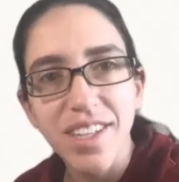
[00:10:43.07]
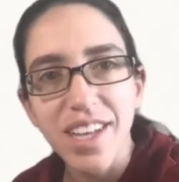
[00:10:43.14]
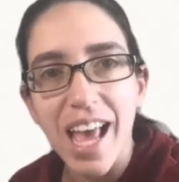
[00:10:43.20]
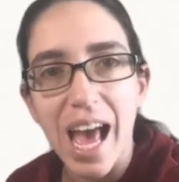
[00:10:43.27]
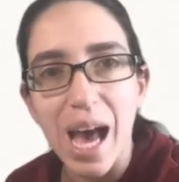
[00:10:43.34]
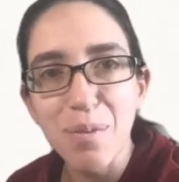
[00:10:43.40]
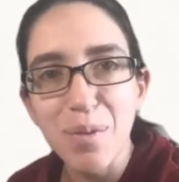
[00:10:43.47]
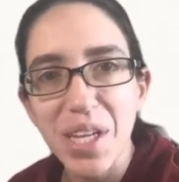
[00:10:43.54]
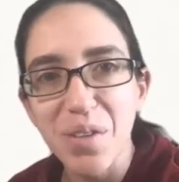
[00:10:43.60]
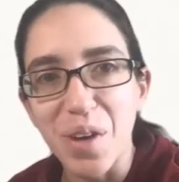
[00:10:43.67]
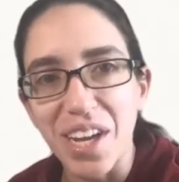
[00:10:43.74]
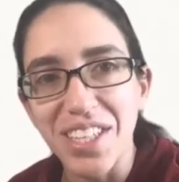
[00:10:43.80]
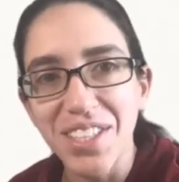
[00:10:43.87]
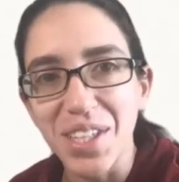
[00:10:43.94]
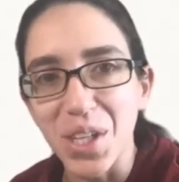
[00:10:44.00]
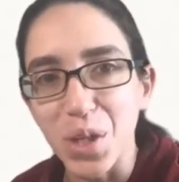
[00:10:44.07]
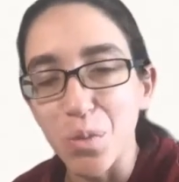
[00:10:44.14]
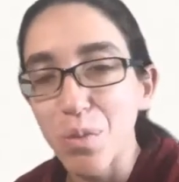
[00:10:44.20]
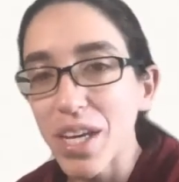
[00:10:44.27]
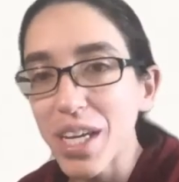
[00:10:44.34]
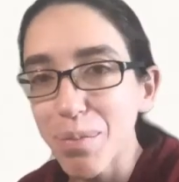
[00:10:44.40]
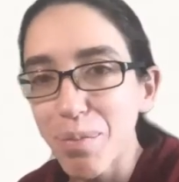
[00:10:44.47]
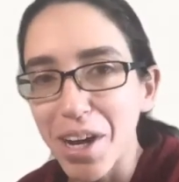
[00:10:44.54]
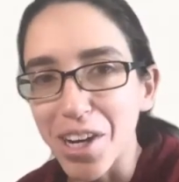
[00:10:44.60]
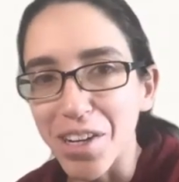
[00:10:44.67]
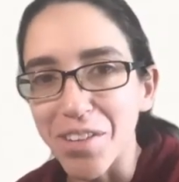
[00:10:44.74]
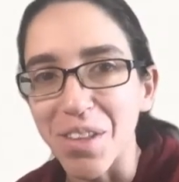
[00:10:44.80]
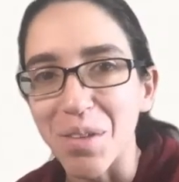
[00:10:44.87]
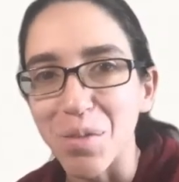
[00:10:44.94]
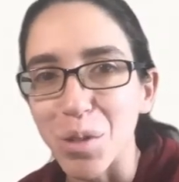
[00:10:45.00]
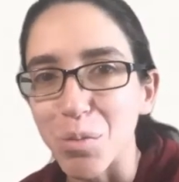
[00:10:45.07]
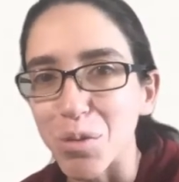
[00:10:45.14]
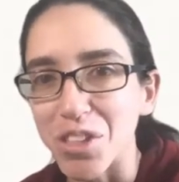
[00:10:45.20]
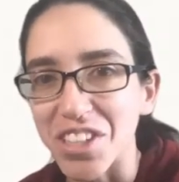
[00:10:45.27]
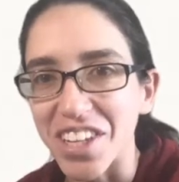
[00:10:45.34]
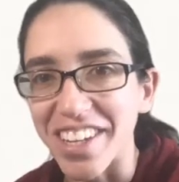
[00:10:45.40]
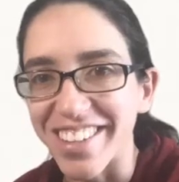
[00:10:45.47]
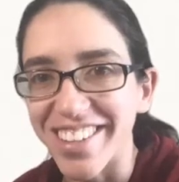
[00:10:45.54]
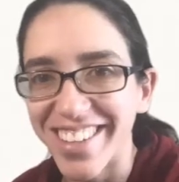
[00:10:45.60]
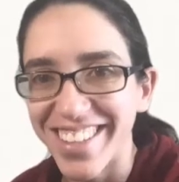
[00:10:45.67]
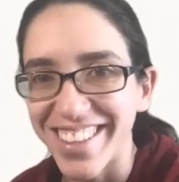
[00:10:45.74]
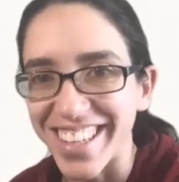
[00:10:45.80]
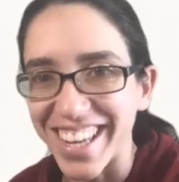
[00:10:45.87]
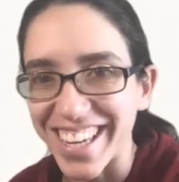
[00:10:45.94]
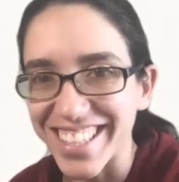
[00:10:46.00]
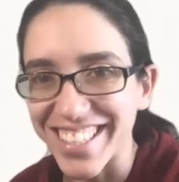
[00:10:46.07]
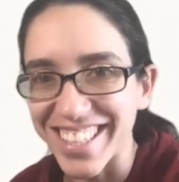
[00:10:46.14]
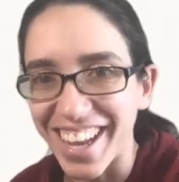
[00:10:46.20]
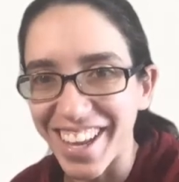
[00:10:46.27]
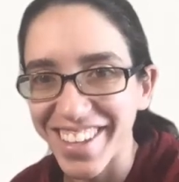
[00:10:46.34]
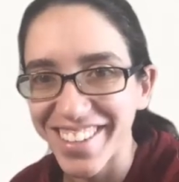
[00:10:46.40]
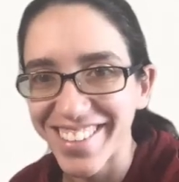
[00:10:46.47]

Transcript: how many ways can you pick a pair of them to present the next day?